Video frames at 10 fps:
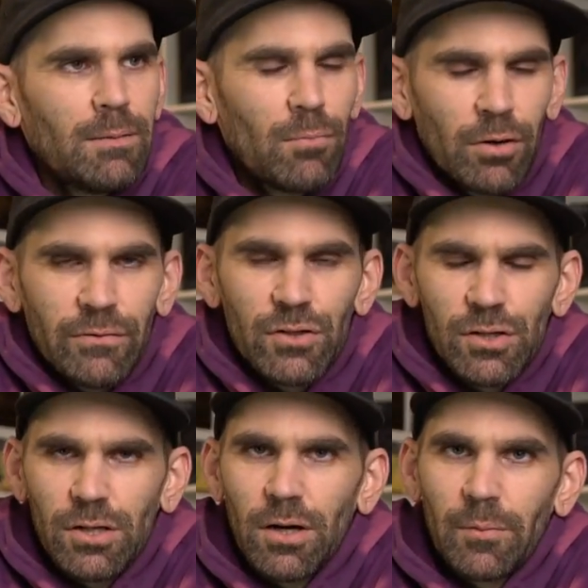and Marvin
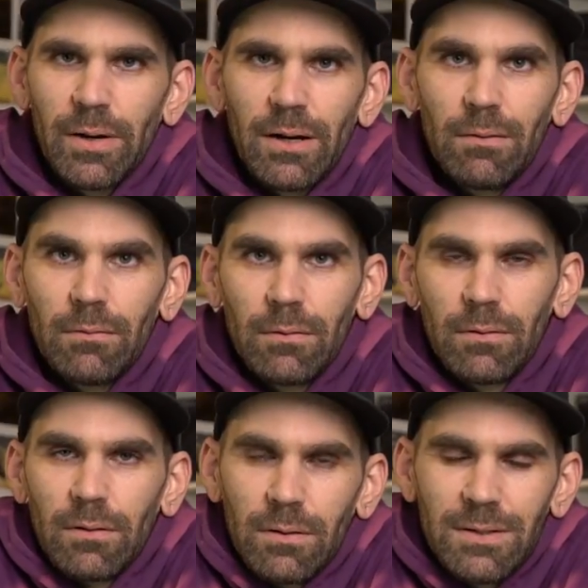should talk about
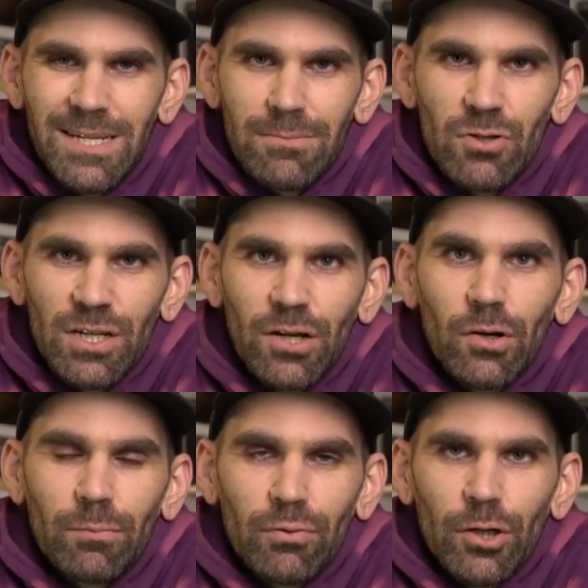DMG
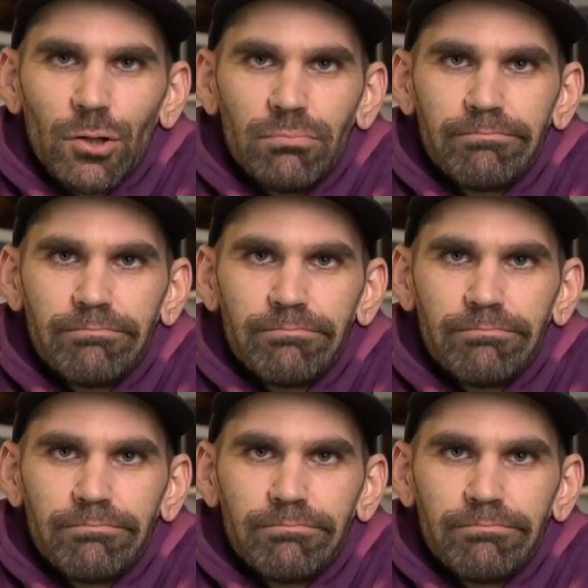going pro.